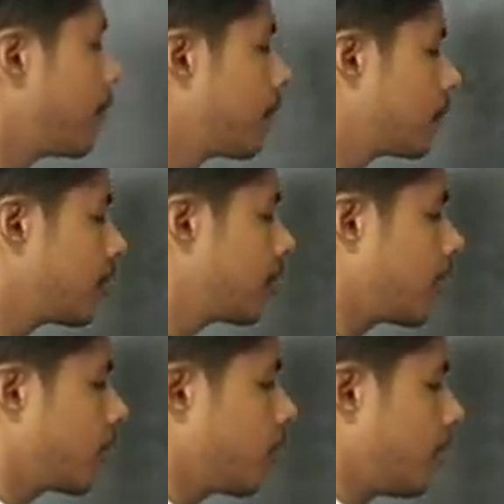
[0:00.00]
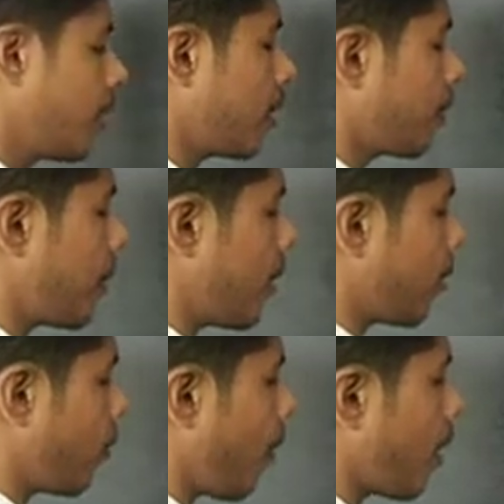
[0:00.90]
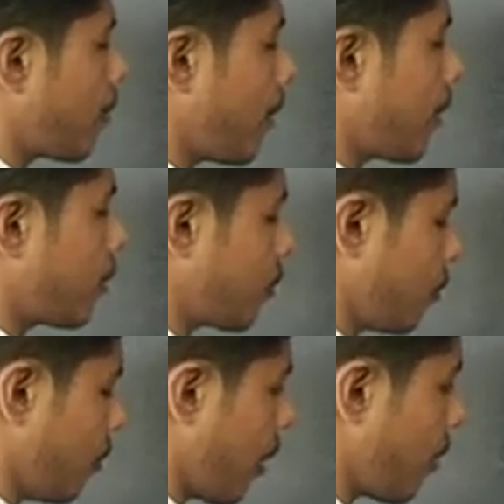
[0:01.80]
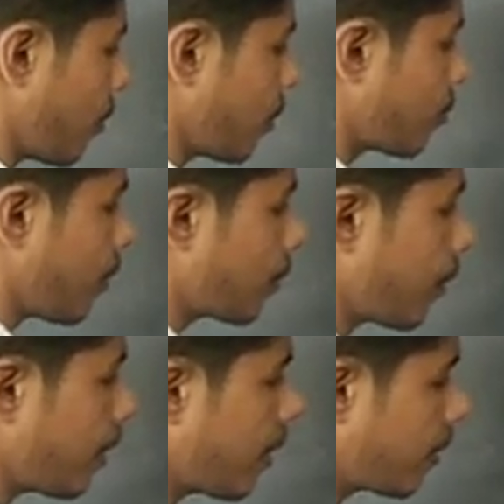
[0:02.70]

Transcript: if you see the numerator part, 1 minus 2, that means what we get